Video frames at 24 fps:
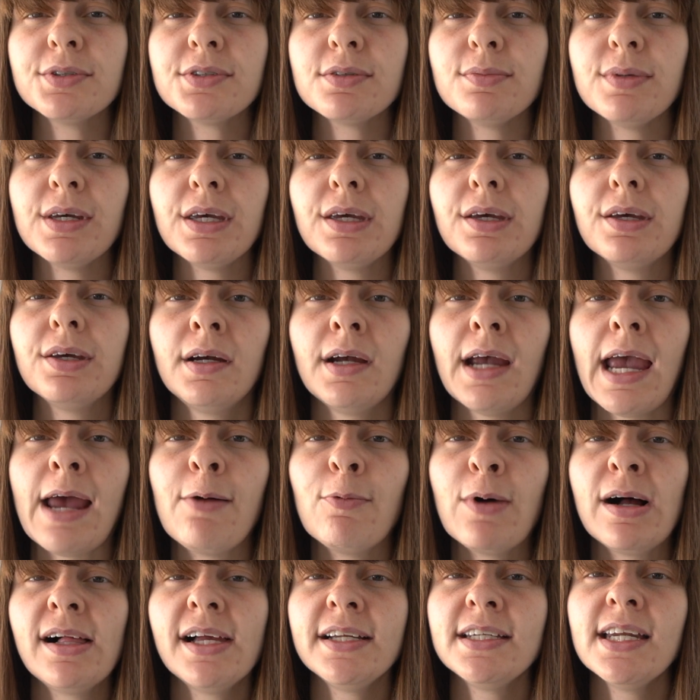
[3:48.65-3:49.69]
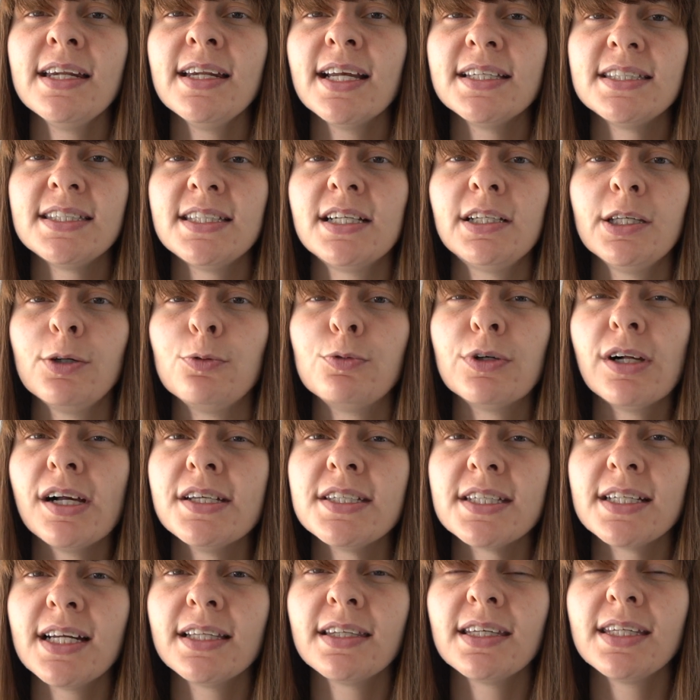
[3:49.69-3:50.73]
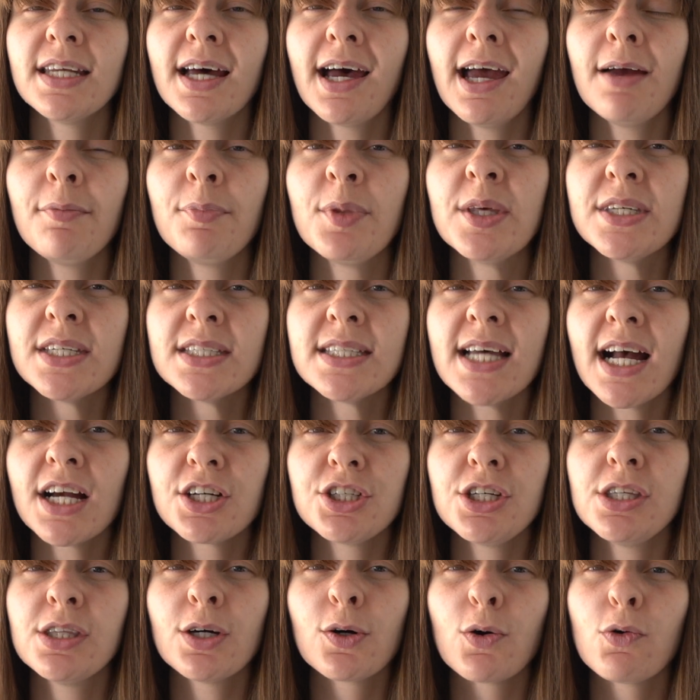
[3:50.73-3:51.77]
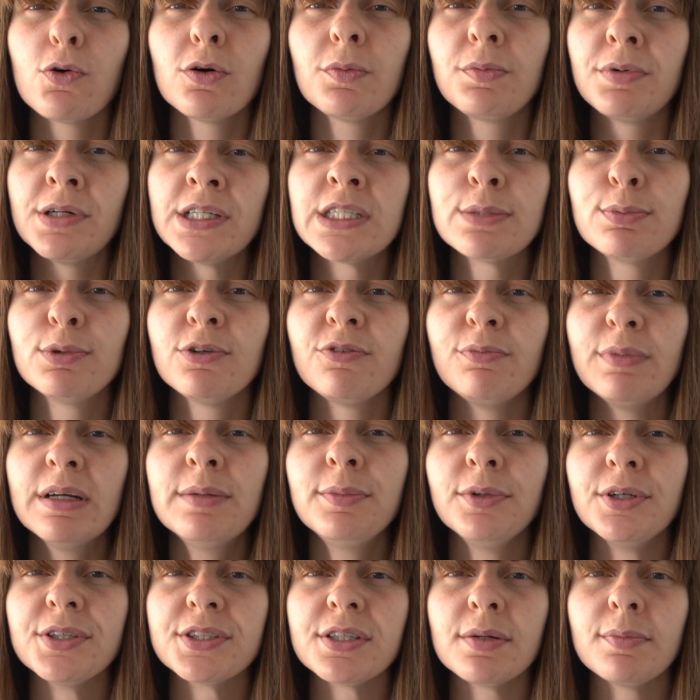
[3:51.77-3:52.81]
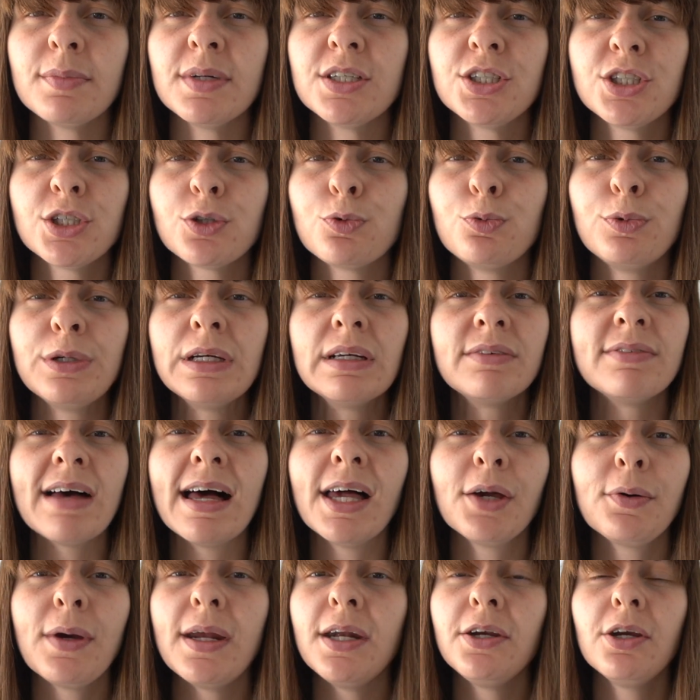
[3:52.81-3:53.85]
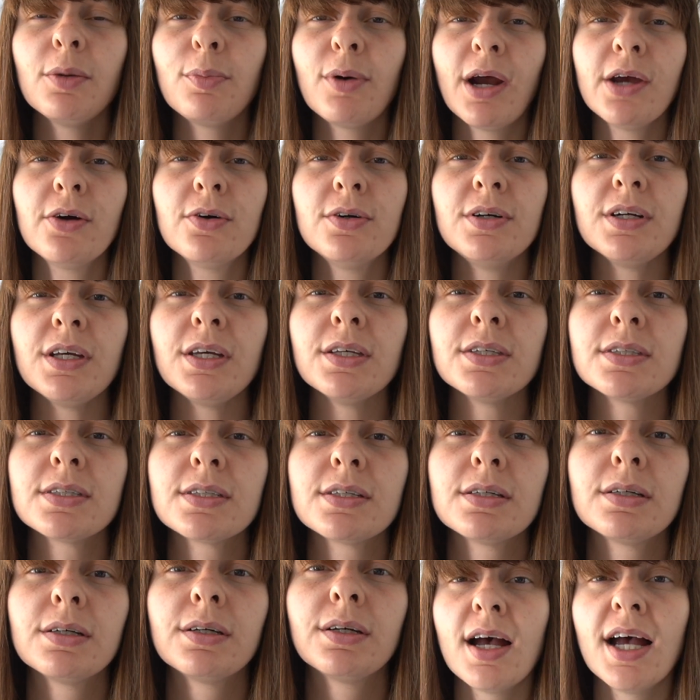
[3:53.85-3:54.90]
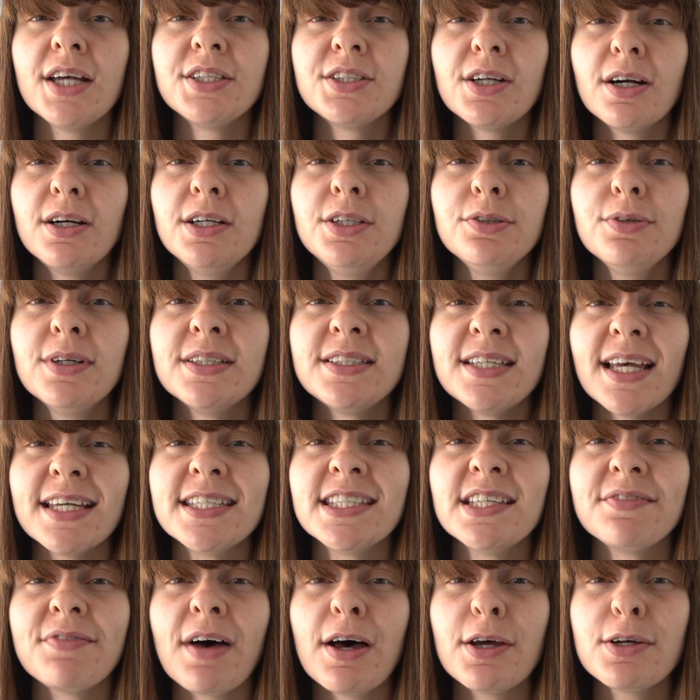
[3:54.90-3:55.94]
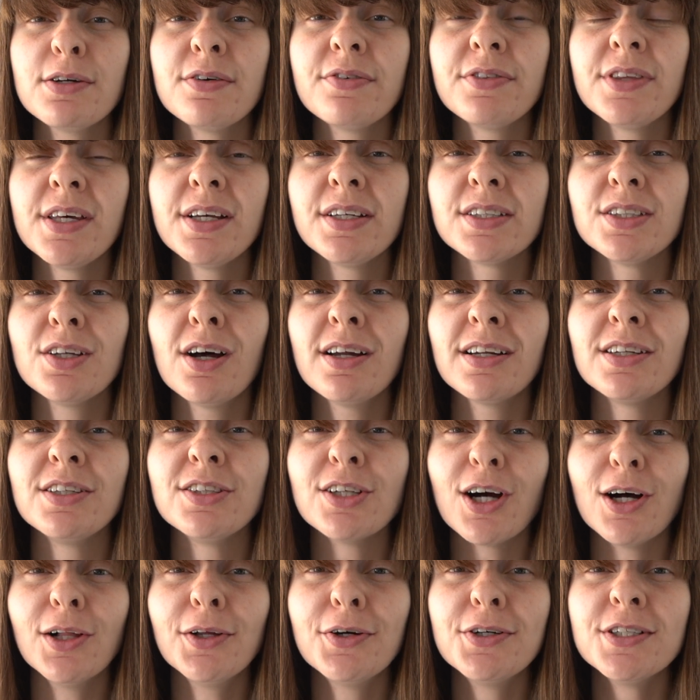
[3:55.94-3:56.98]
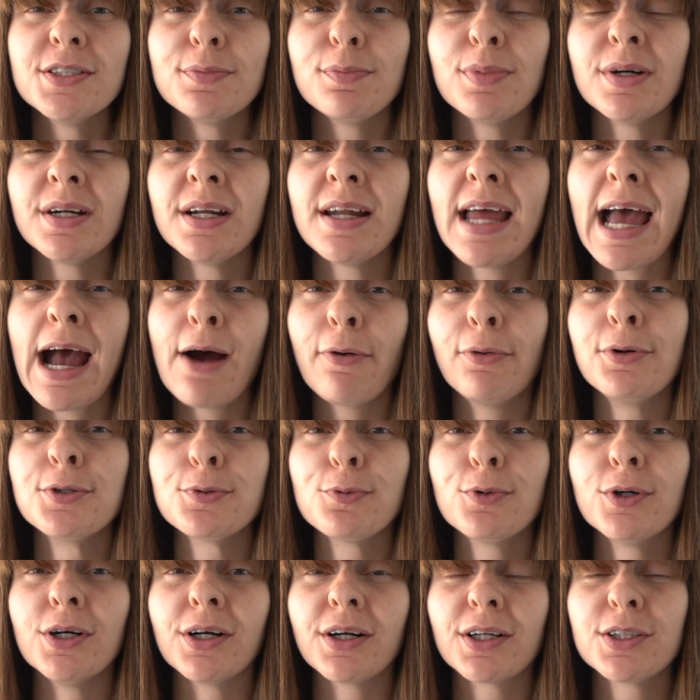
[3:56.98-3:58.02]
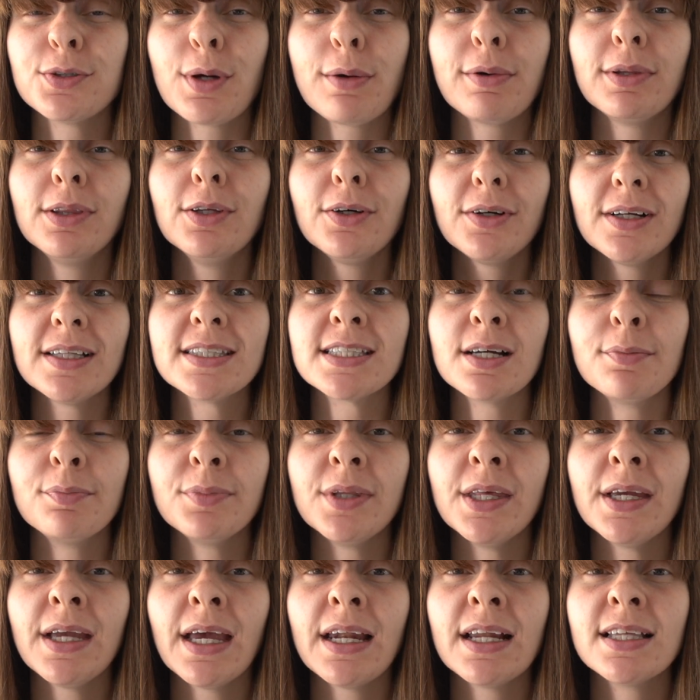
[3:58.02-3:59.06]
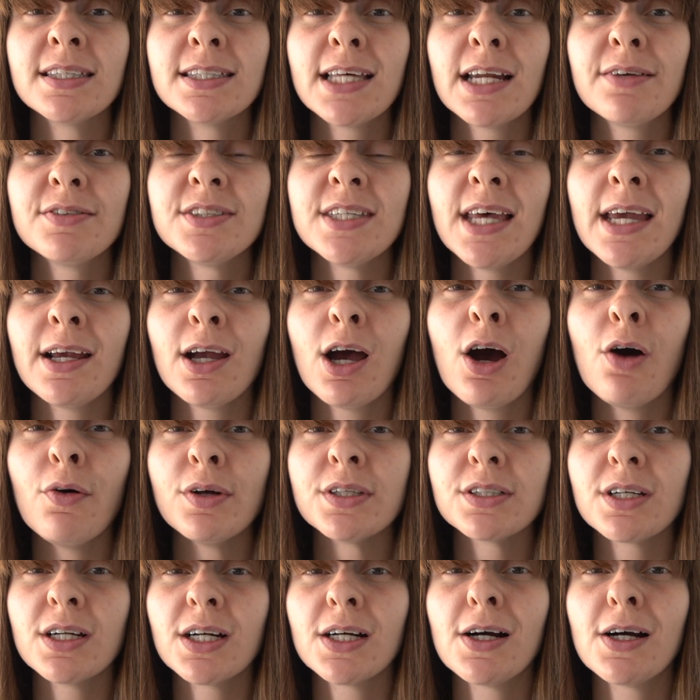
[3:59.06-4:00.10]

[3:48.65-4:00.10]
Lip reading: to me? And while I didn't necessarily realize it at the time, this is actually the core principle of minimalism. It's just reevaluating your priorities. I started to assess the value of things not in dollars, but in hours worked. So I would look at something, and instead of saying, oh, it's gonna